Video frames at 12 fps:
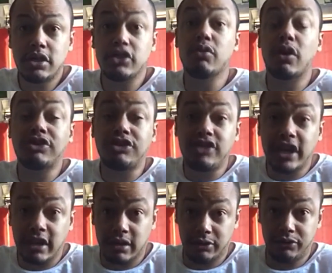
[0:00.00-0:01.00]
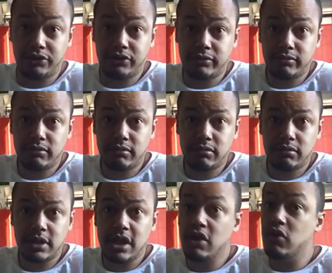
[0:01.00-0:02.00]
You are sickos
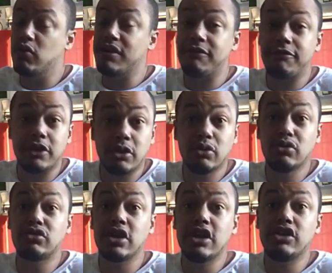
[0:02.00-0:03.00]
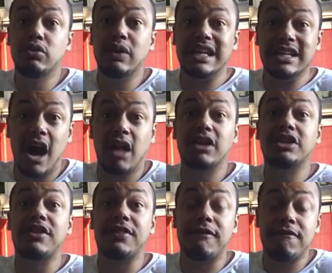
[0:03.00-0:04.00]
who refuse to
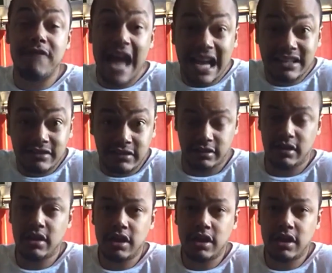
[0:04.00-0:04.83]
acknowledge the facts.